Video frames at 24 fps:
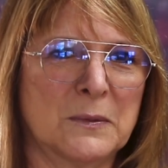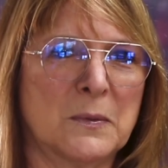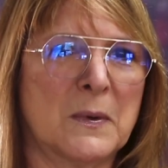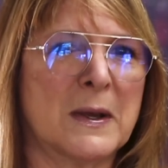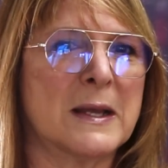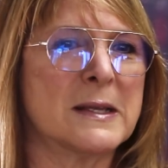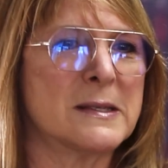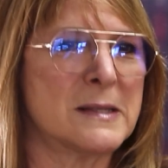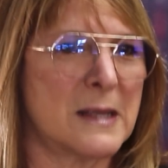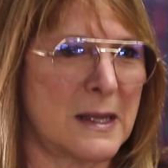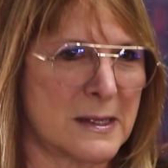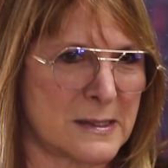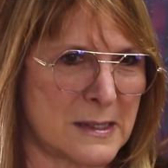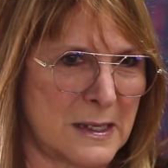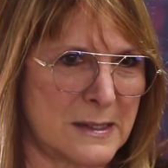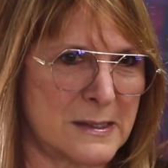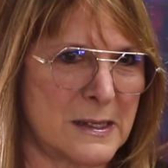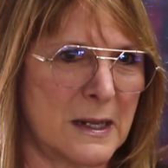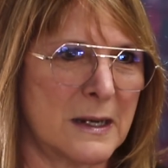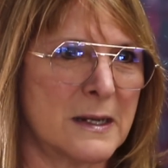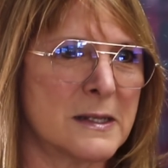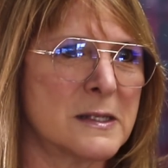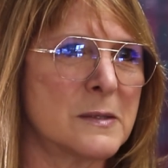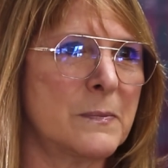was, as I
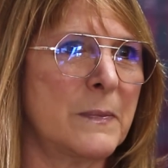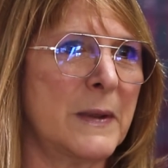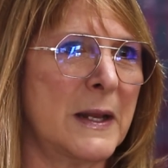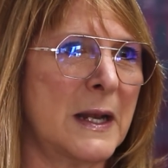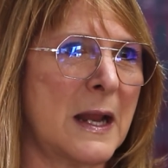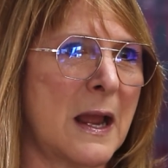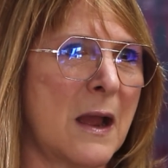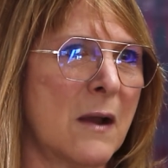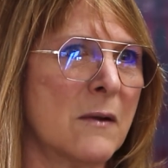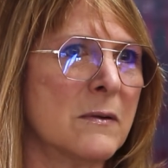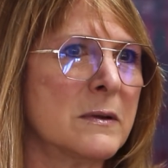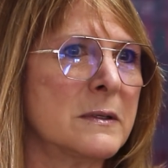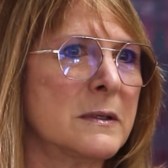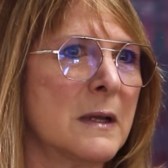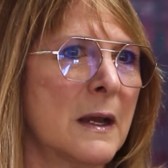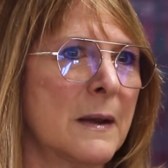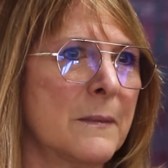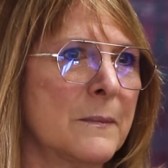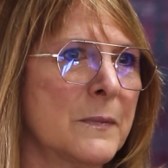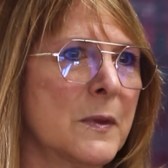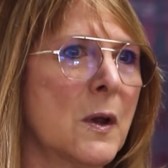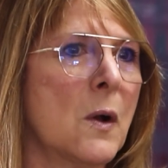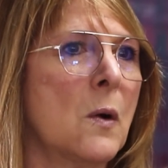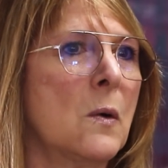said, a spin
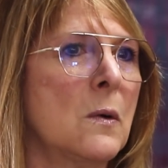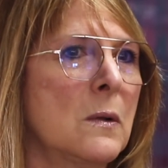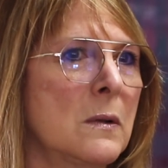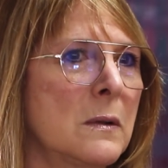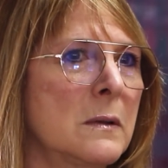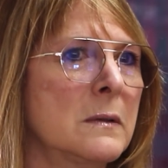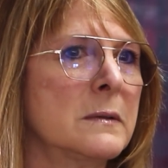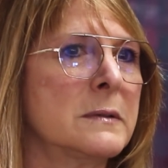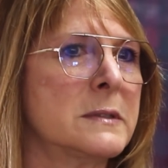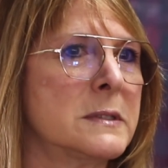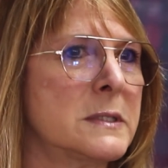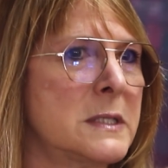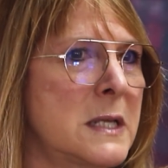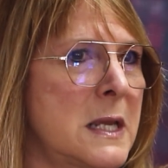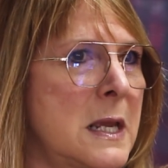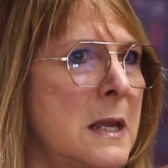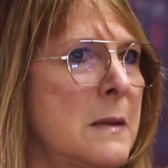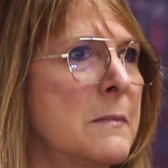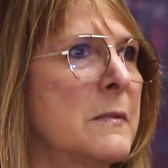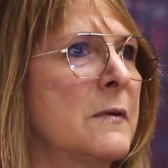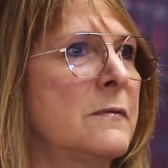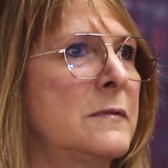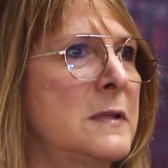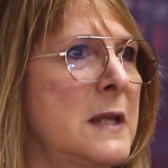out. The whole
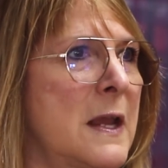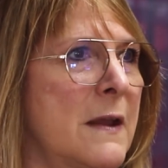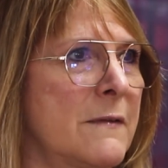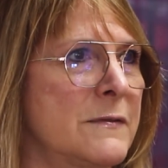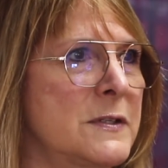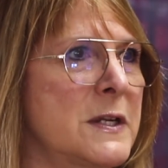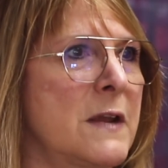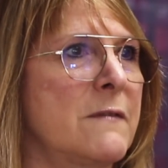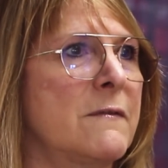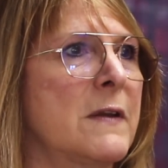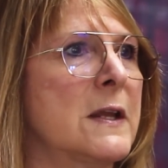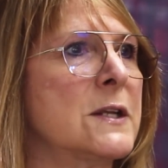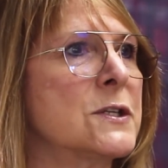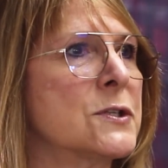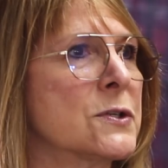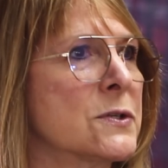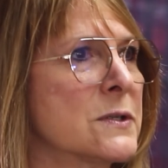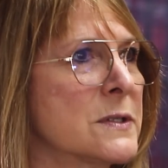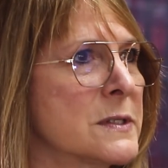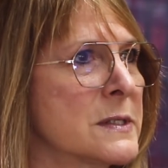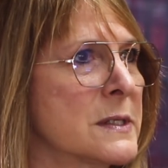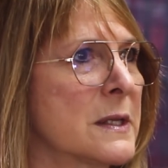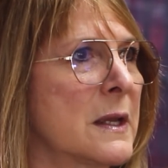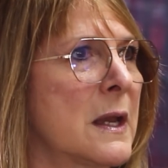team of DFJ
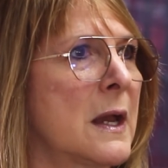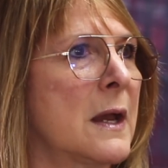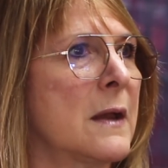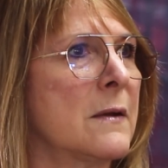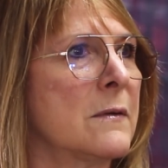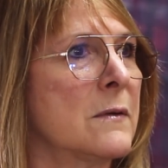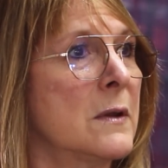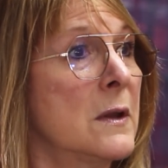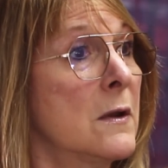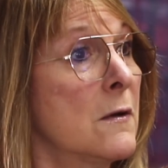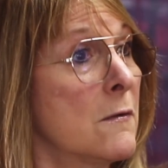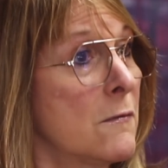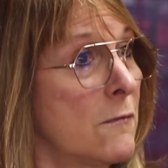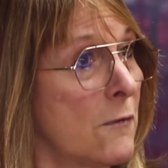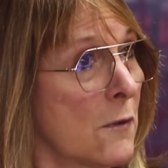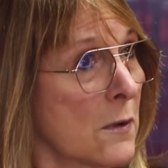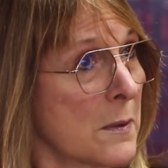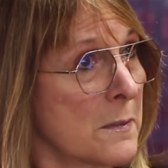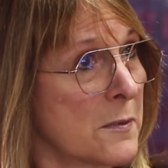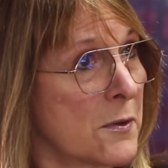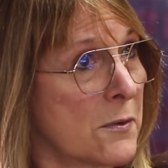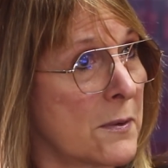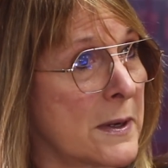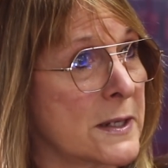Ventures
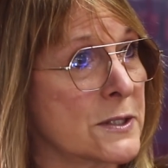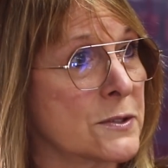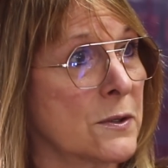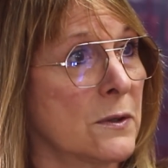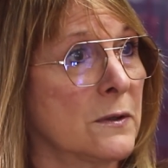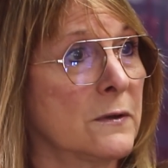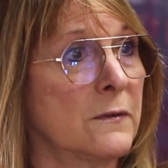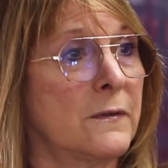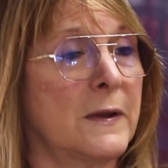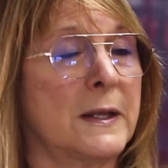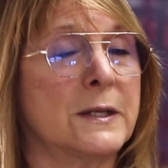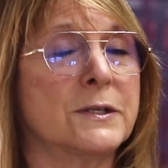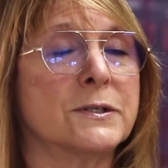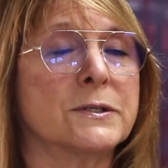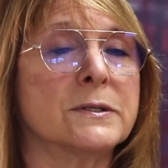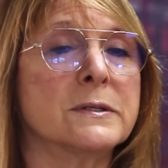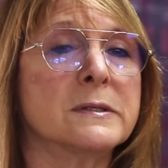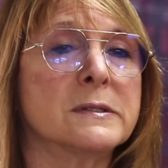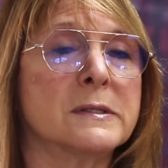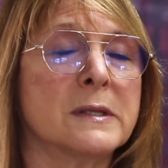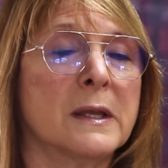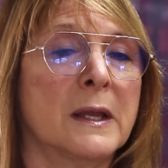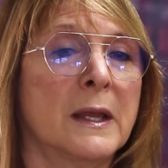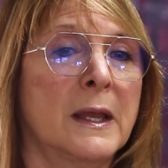formed Threshold
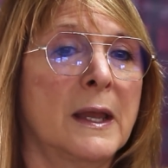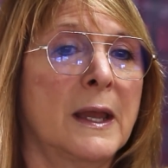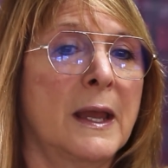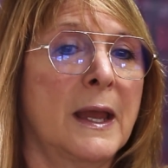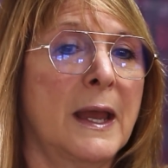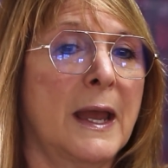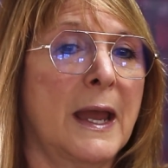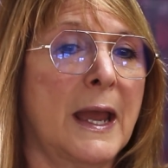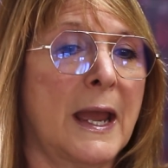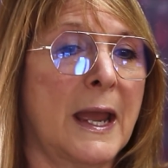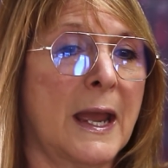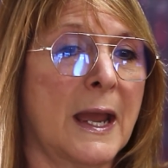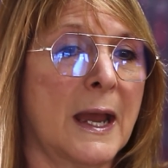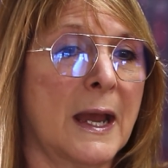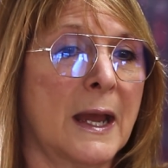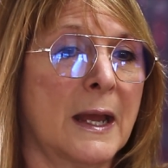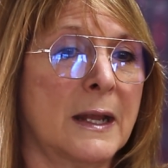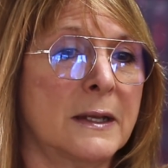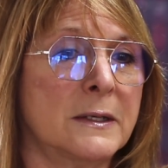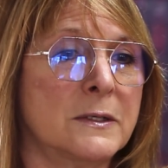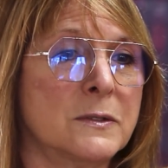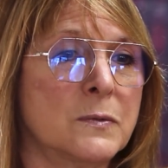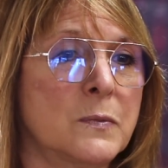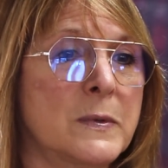Ventures.
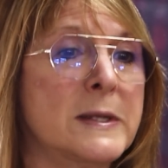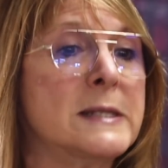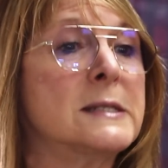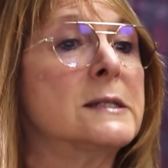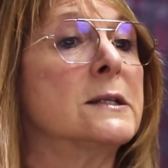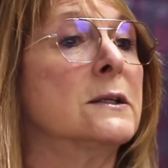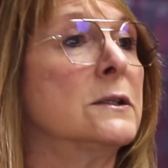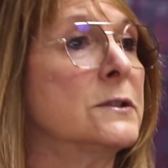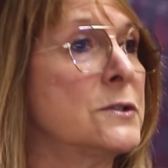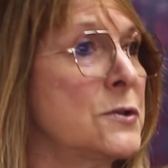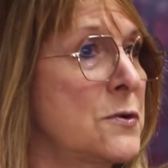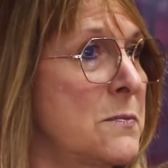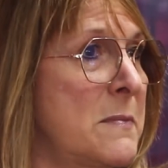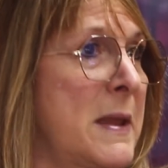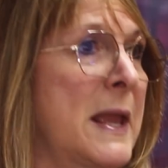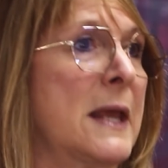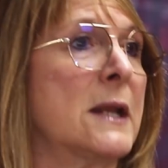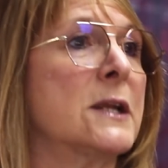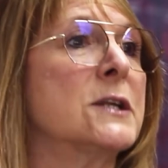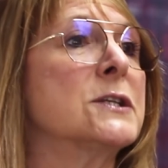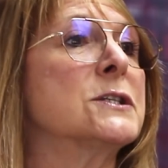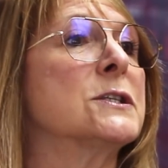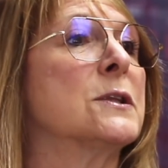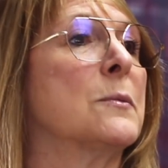And we still do
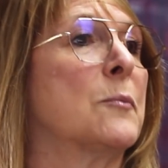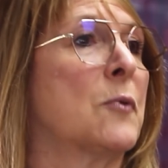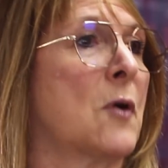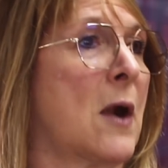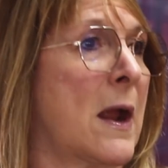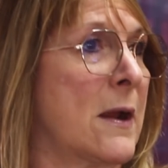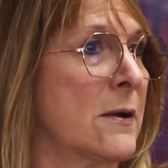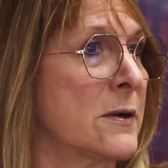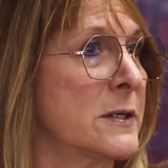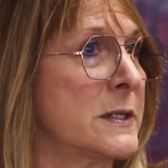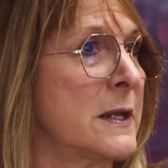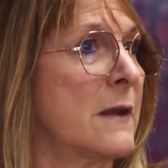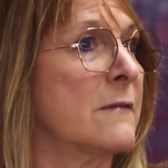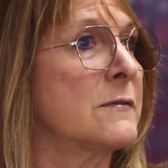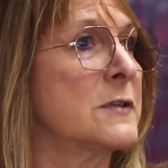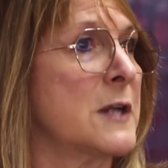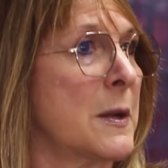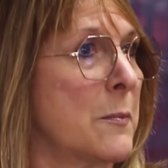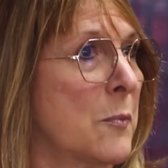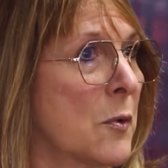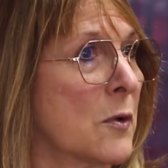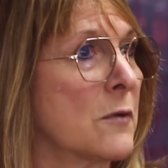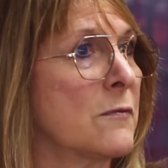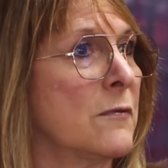manage the prior
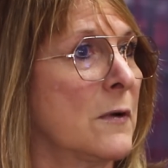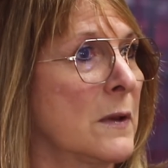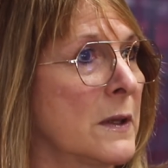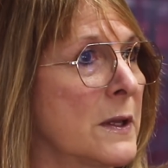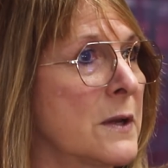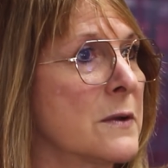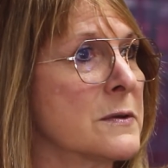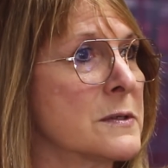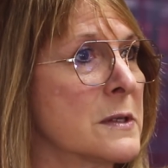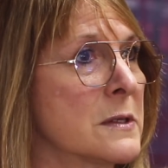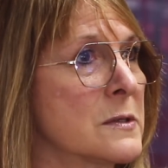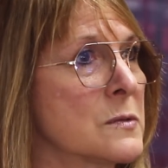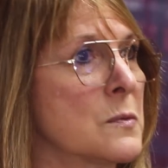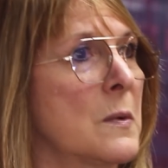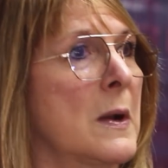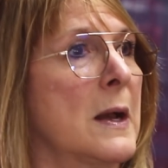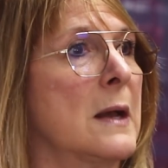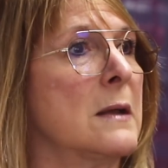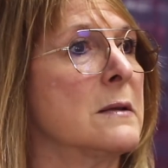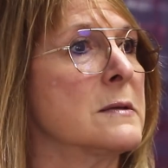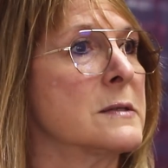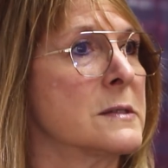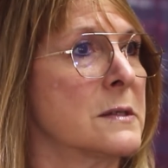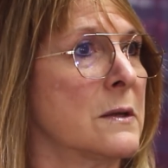DFJ portfolios as
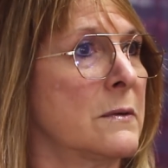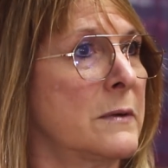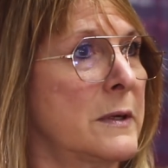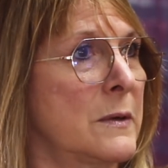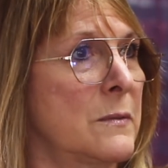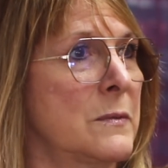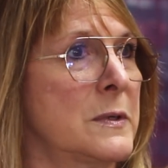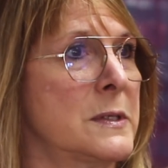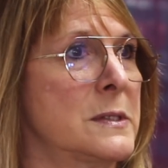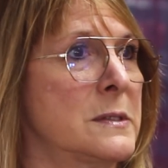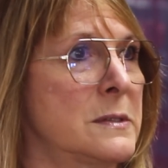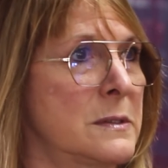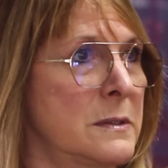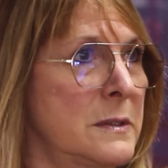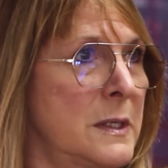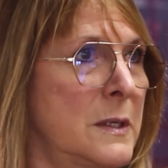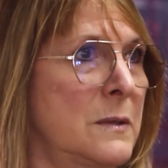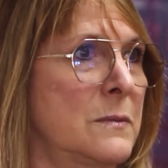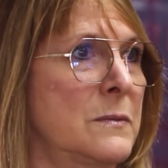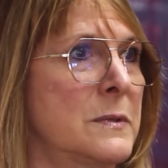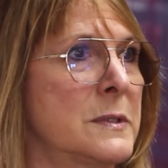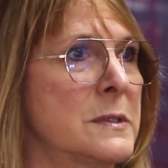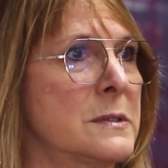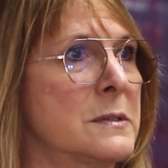well. So it was
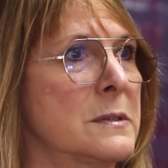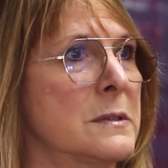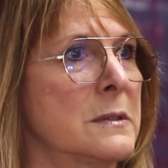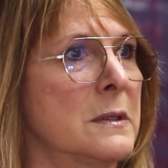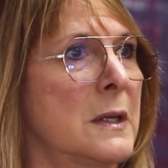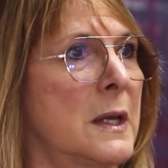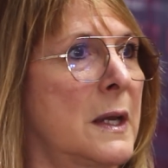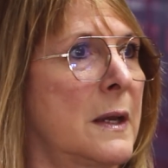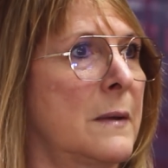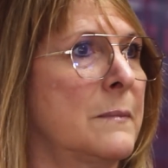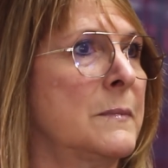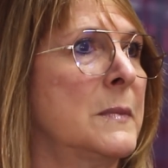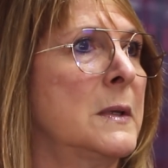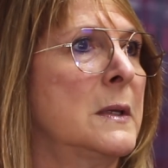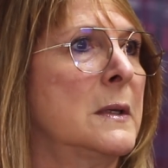a